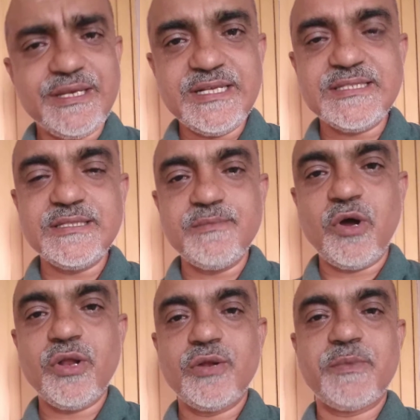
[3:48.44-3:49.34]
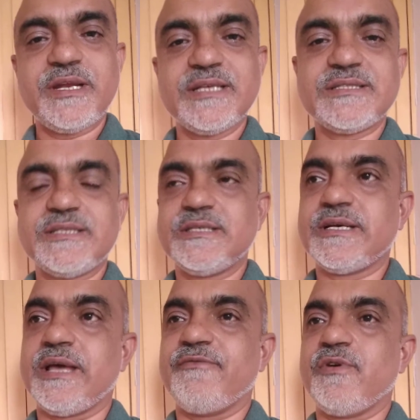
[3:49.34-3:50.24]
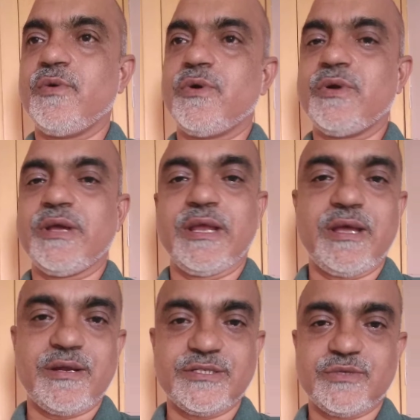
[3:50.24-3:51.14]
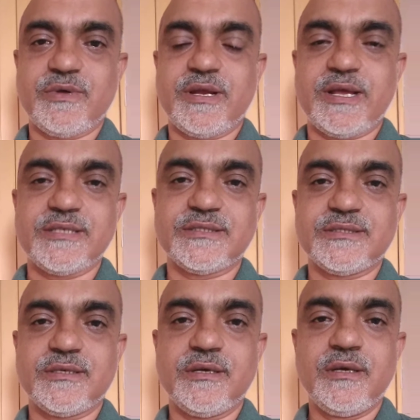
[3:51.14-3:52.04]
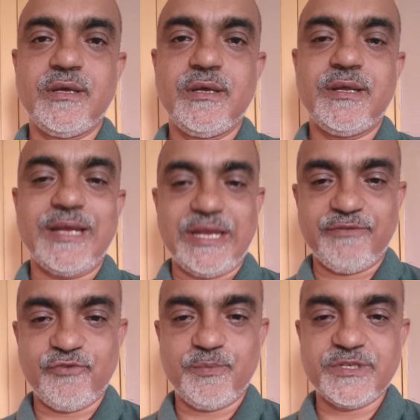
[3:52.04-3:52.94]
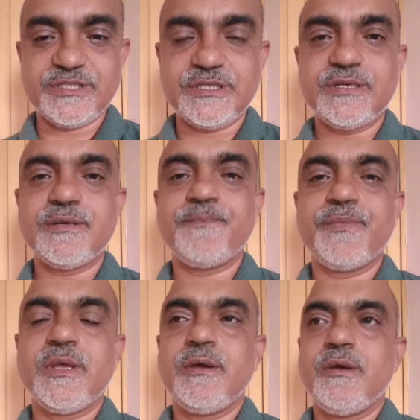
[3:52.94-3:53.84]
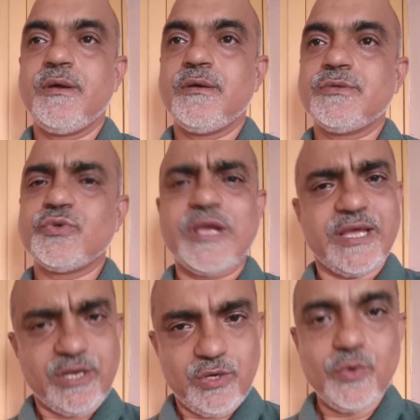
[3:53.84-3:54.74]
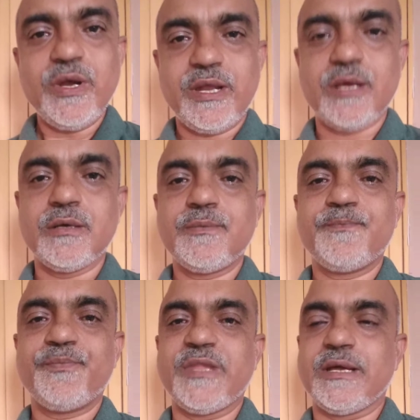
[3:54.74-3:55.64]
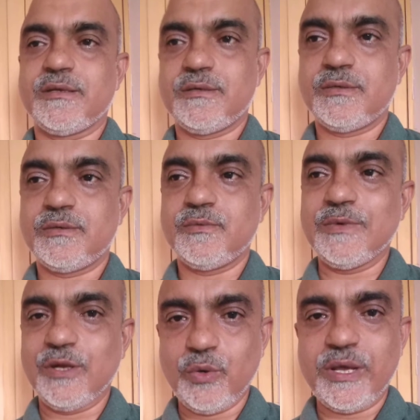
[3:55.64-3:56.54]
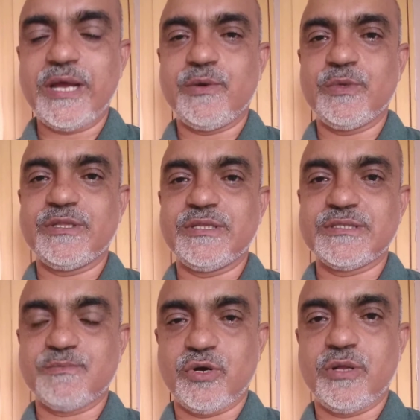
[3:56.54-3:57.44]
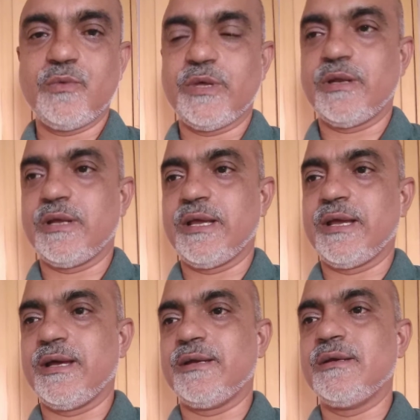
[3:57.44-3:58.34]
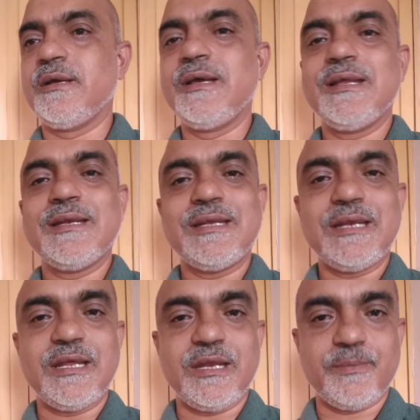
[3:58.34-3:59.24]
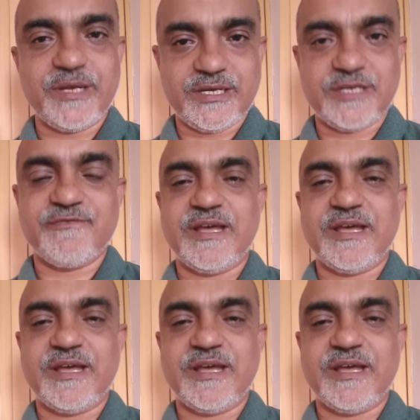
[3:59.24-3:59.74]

Tested the model on my test data and found out again R square as 94%. So I concluded here that we'll go ahead with this model where I had 10 independent